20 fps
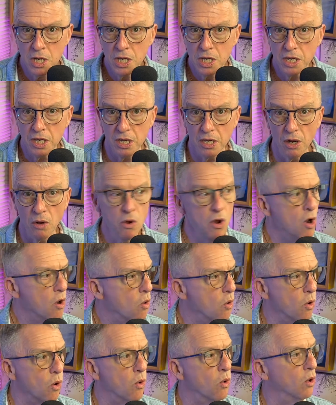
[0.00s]
You know,
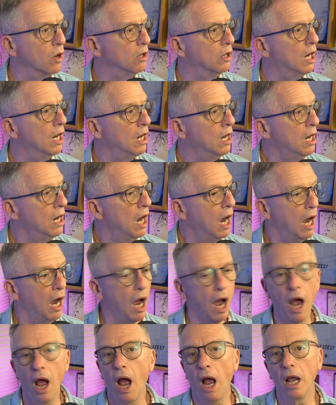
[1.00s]
or, or uh,
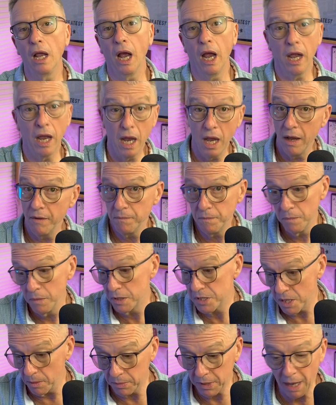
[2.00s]
I, I, I have
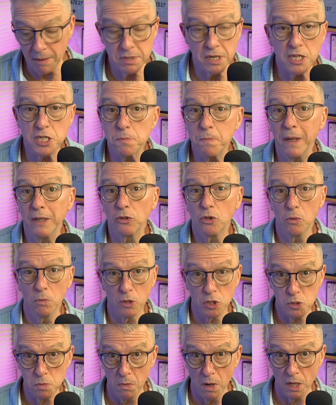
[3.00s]
sometimes I spend too
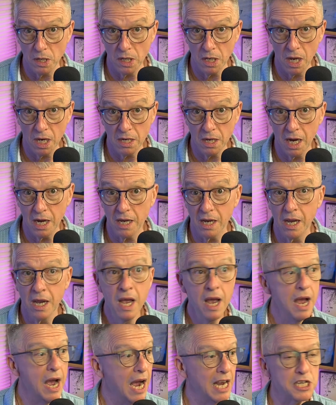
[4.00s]
much money. I, I,
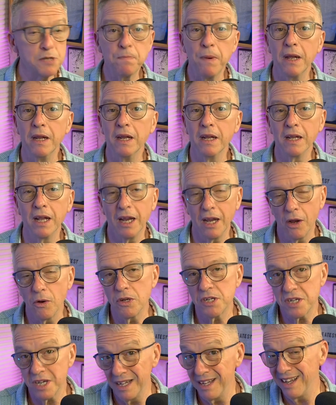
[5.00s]
I spend. I
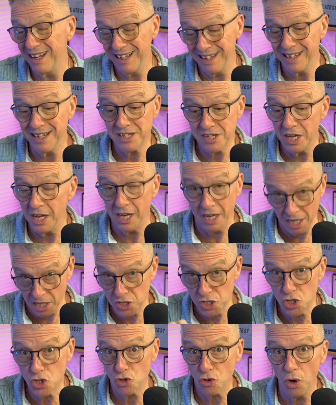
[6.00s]
always in this, and
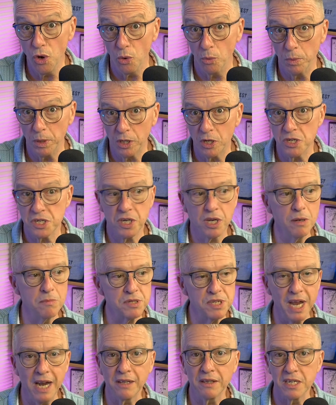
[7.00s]
it's true because it comes
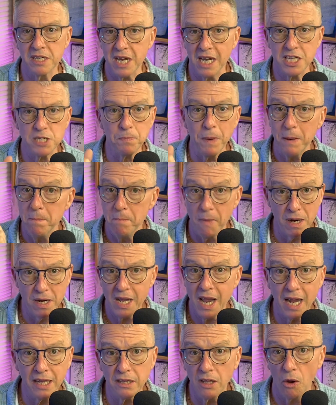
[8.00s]
down to this. I spend
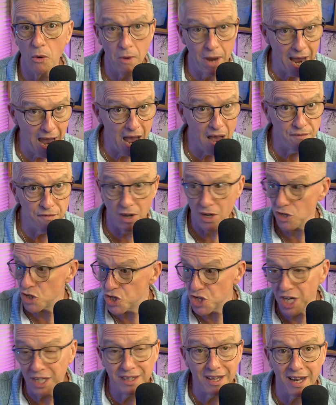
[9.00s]
money I don't have on
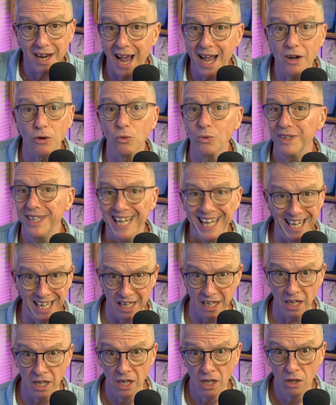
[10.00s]
that I don't
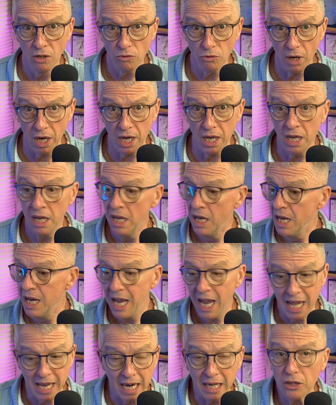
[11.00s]
need right?
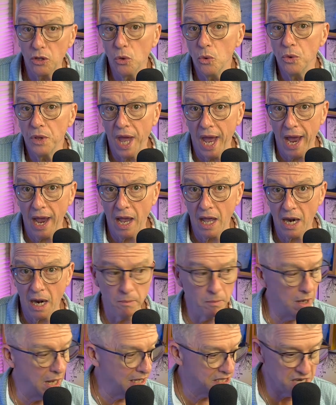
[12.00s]
And I do that, and
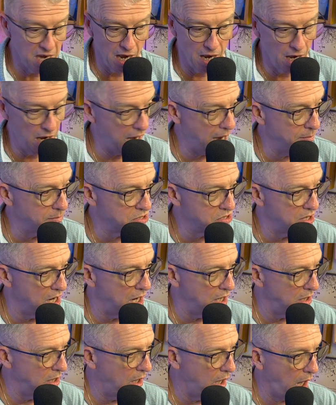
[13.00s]
I'm it's
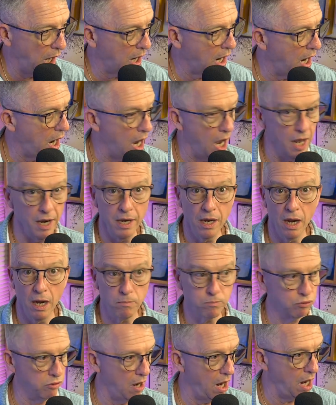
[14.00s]
Amazon. Oh God, a
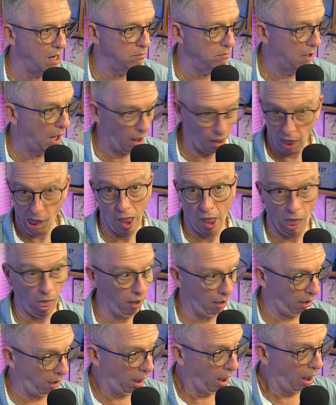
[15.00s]
Prime. I, I
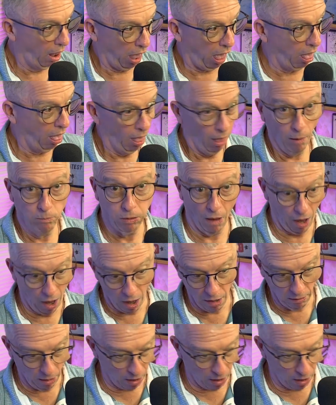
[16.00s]
don't, uh, but I don't,